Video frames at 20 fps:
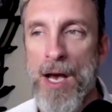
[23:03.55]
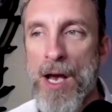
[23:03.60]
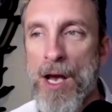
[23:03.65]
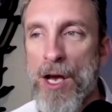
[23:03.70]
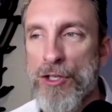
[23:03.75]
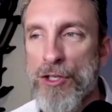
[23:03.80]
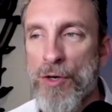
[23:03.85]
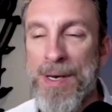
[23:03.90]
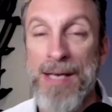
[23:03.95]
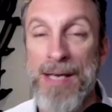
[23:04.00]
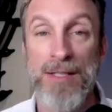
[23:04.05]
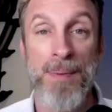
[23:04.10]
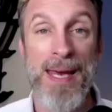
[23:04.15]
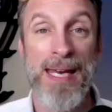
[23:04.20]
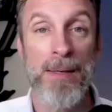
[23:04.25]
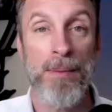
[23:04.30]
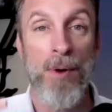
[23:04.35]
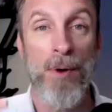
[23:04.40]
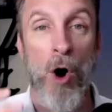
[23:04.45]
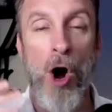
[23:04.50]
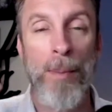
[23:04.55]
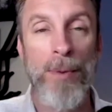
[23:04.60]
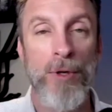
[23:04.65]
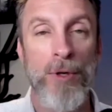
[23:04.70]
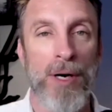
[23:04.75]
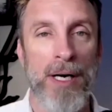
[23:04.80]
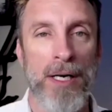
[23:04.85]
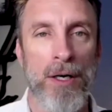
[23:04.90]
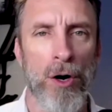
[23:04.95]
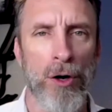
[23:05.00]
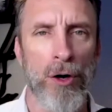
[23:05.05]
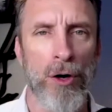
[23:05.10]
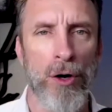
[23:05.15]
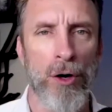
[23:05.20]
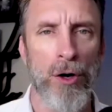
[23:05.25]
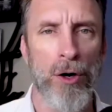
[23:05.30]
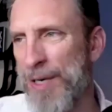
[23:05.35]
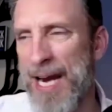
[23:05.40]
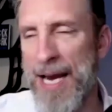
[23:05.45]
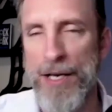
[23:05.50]
So he is making arbitrary goals.
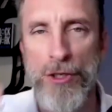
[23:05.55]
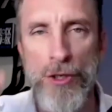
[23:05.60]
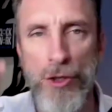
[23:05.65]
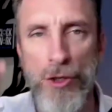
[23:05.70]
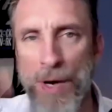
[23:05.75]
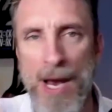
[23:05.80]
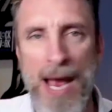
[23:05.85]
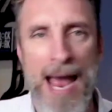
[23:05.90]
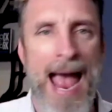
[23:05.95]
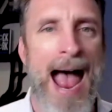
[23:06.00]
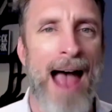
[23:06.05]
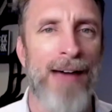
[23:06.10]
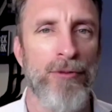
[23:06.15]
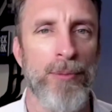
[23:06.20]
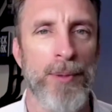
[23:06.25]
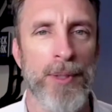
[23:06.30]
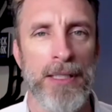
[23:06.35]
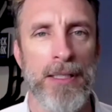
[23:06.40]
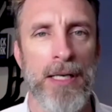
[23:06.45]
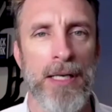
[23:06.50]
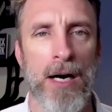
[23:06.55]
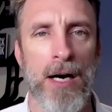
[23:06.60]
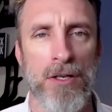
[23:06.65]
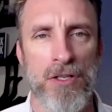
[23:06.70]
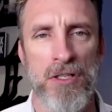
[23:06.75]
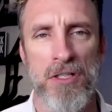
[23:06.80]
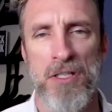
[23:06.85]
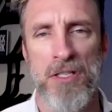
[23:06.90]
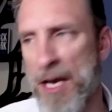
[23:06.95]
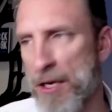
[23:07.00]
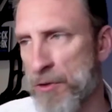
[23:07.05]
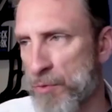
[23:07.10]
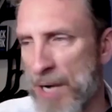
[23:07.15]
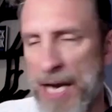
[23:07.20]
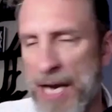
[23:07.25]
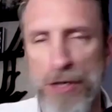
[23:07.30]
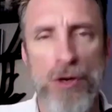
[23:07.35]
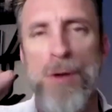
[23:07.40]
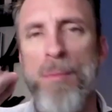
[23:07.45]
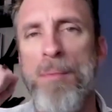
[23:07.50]
We got to do half a million dollars in sales. We got
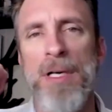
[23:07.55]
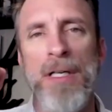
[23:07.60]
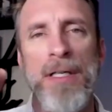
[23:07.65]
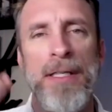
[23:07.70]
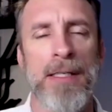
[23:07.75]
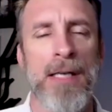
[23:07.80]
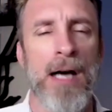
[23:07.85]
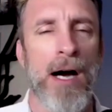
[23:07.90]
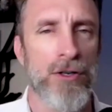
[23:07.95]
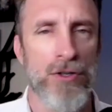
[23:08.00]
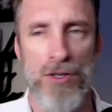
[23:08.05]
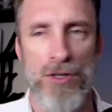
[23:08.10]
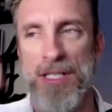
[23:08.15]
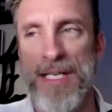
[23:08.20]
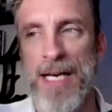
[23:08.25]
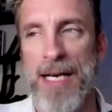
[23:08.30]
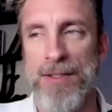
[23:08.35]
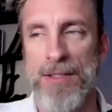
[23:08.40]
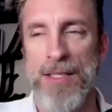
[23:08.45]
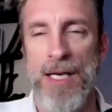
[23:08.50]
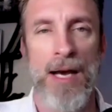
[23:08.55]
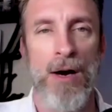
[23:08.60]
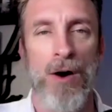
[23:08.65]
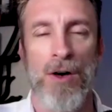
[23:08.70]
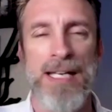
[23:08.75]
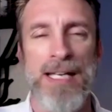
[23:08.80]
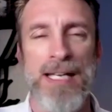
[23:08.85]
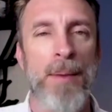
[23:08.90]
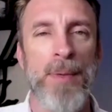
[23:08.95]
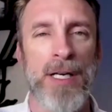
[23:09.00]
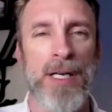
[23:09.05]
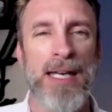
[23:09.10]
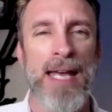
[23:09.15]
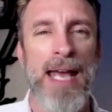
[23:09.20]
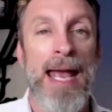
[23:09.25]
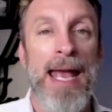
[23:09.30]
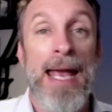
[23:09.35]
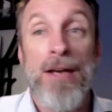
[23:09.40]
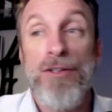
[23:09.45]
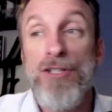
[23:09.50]
to do a million dollars in sales, or ten million.
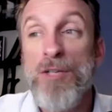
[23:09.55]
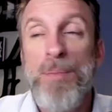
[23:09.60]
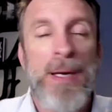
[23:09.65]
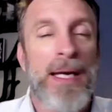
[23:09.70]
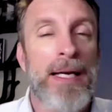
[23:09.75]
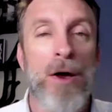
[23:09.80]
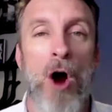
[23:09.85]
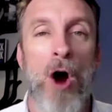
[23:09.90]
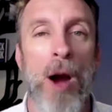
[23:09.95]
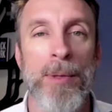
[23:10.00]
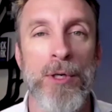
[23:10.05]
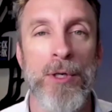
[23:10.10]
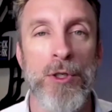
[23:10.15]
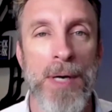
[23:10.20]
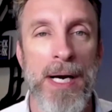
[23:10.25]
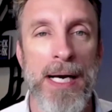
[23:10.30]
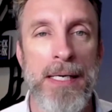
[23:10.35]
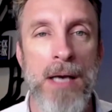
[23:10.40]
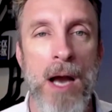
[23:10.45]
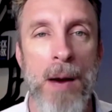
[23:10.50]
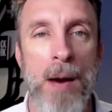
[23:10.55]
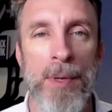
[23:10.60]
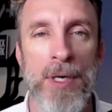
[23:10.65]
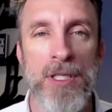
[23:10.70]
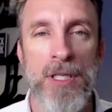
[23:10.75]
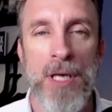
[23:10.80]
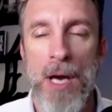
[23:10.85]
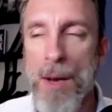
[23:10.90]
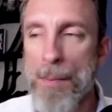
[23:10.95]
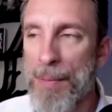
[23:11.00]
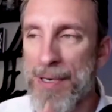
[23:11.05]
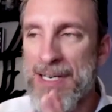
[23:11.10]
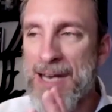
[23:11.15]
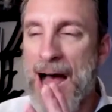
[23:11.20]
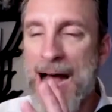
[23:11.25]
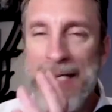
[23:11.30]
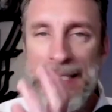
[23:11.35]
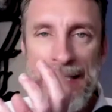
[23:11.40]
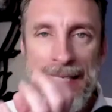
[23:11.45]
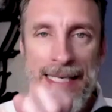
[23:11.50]
He's just picking arbitrary numbers, but
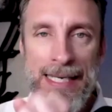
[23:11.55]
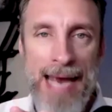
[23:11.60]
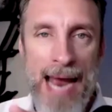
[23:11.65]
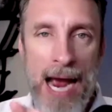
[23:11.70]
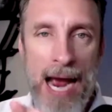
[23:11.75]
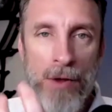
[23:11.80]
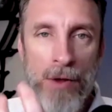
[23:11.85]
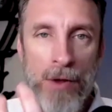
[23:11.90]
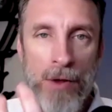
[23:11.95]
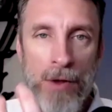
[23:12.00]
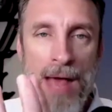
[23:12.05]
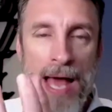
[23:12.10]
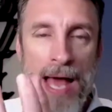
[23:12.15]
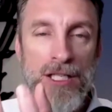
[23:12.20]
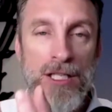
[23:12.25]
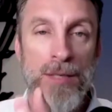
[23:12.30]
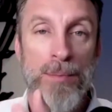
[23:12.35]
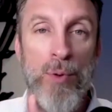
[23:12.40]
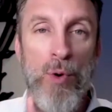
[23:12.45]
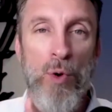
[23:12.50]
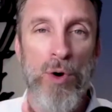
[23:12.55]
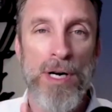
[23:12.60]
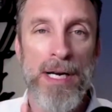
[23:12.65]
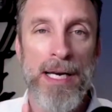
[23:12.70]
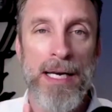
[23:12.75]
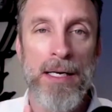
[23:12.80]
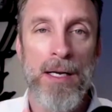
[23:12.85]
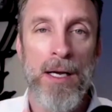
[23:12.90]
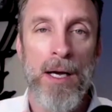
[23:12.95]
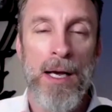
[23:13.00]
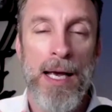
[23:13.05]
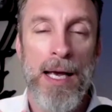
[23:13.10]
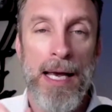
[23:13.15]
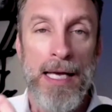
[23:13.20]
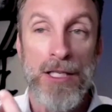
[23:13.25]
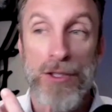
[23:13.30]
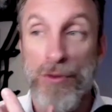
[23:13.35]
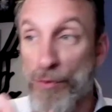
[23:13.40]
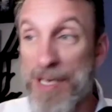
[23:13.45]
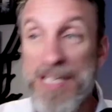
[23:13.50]
not seeing how that supported
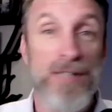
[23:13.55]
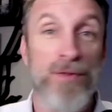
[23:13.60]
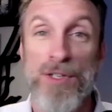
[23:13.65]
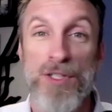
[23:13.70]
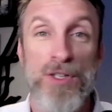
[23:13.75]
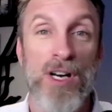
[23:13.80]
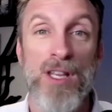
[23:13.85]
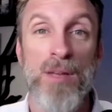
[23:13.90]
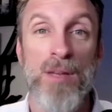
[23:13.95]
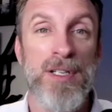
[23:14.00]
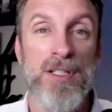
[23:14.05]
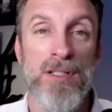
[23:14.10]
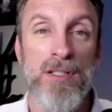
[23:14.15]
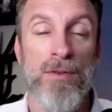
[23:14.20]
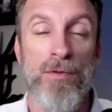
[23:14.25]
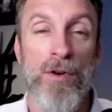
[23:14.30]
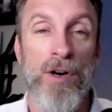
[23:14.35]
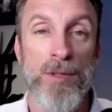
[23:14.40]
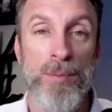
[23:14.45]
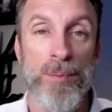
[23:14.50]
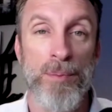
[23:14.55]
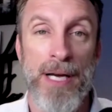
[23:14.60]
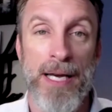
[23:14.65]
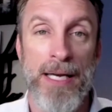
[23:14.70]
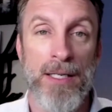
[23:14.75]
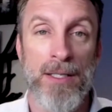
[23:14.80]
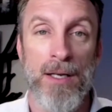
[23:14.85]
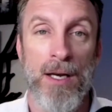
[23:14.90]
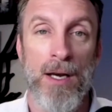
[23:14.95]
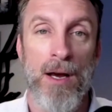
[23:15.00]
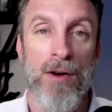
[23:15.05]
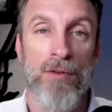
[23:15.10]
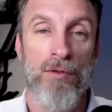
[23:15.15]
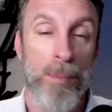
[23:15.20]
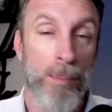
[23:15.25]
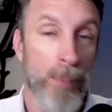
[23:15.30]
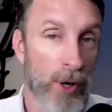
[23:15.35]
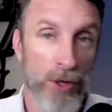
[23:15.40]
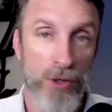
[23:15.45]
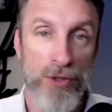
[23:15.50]
his reason for starting the business in the first place, for
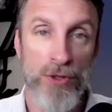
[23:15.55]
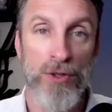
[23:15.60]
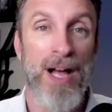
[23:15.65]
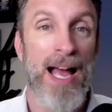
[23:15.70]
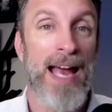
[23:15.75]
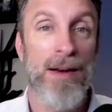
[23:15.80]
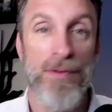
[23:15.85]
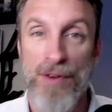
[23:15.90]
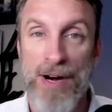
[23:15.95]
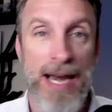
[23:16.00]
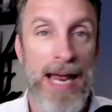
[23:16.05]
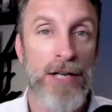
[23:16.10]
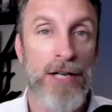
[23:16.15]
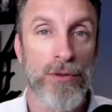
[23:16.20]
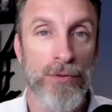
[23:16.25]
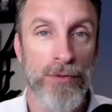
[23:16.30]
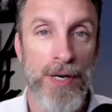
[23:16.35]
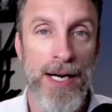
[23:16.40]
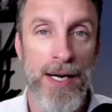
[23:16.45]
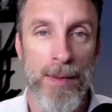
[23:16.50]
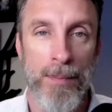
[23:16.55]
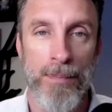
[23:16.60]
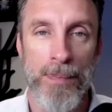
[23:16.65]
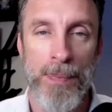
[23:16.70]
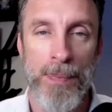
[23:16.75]
personal and financial freedom.